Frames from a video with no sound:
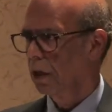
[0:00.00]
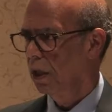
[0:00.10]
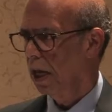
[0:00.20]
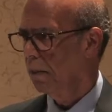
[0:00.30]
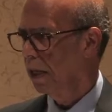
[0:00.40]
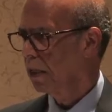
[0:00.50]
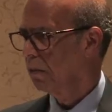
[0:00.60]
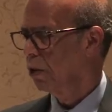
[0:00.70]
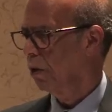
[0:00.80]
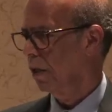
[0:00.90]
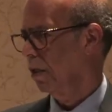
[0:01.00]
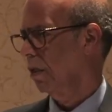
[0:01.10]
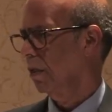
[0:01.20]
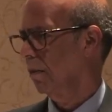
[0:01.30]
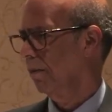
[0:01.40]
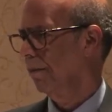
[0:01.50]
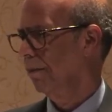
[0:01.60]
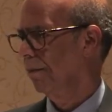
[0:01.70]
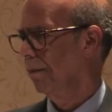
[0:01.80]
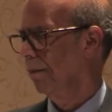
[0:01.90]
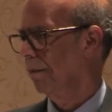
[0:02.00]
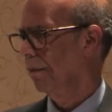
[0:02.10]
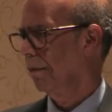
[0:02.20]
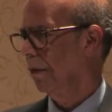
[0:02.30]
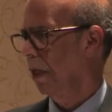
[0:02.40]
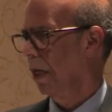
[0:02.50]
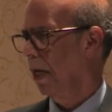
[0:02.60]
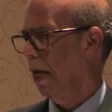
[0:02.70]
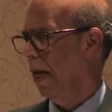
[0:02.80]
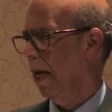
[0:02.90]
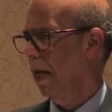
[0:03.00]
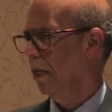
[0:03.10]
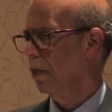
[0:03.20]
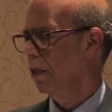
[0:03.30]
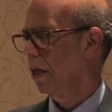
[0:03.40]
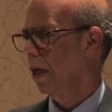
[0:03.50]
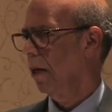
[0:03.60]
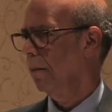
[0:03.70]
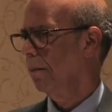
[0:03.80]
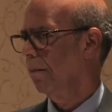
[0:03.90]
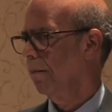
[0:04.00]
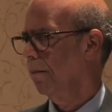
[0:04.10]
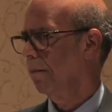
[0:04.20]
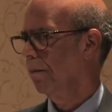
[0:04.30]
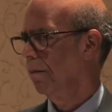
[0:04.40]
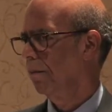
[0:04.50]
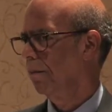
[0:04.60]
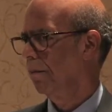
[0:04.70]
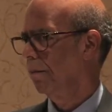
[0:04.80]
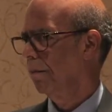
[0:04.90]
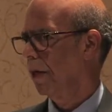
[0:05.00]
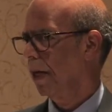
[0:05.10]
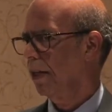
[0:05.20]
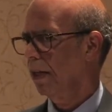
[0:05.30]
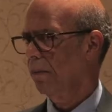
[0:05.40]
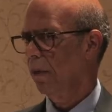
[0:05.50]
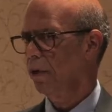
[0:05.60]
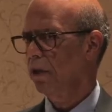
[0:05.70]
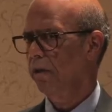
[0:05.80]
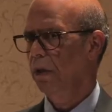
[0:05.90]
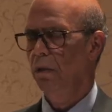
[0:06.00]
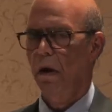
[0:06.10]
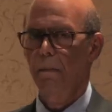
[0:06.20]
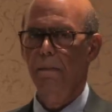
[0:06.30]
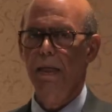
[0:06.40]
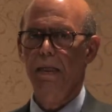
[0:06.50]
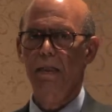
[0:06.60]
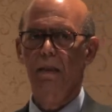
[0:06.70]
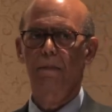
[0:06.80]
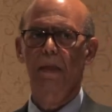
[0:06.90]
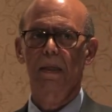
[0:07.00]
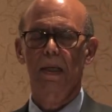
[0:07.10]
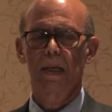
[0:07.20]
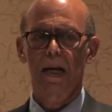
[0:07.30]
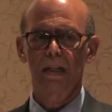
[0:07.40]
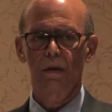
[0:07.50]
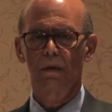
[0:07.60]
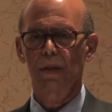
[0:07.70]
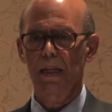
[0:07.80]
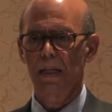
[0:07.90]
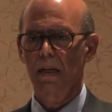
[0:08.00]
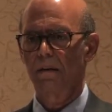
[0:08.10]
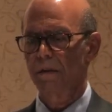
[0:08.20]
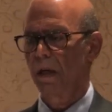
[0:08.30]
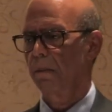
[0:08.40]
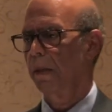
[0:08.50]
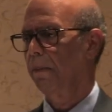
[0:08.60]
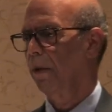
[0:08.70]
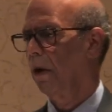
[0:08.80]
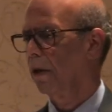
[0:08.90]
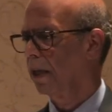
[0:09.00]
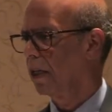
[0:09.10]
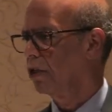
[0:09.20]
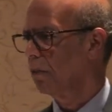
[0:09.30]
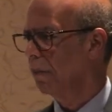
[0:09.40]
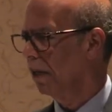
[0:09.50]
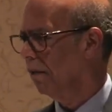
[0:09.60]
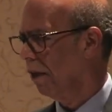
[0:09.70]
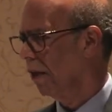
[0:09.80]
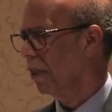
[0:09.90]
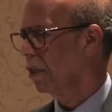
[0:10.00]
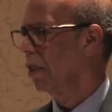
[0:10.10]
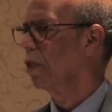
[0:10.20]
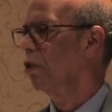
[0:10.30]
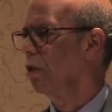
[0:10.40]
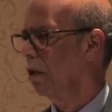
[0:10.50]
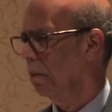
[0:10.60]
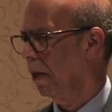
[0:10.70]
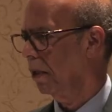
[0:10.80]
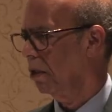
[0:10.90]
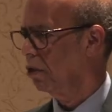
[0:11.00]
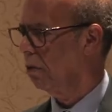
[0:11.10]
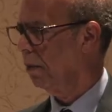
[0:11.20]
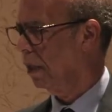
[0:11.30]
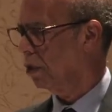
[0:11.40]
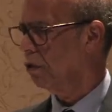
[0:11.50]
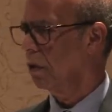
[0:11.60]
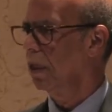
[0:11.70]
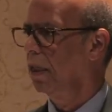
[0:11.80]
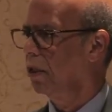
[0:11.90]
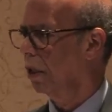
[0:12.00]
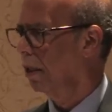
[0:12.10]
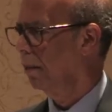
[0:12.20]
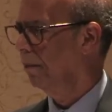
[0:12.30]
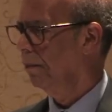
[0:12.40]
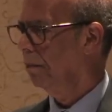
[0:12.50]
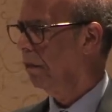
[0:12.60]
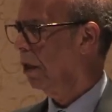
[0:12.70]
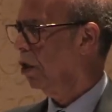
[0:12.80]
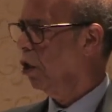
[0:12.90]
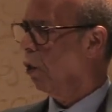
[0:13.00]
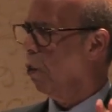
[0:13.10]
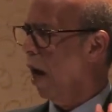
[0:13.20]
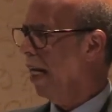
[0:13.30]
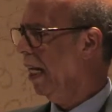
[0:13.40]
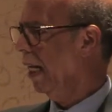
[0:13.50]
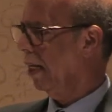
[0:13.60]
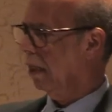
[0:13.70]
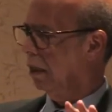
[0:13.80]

you got to make some choices, and um, and I think most of you are being something that I don't think enough young people are. That is, you're being very intentional about this. You're being strategic. You're weighing.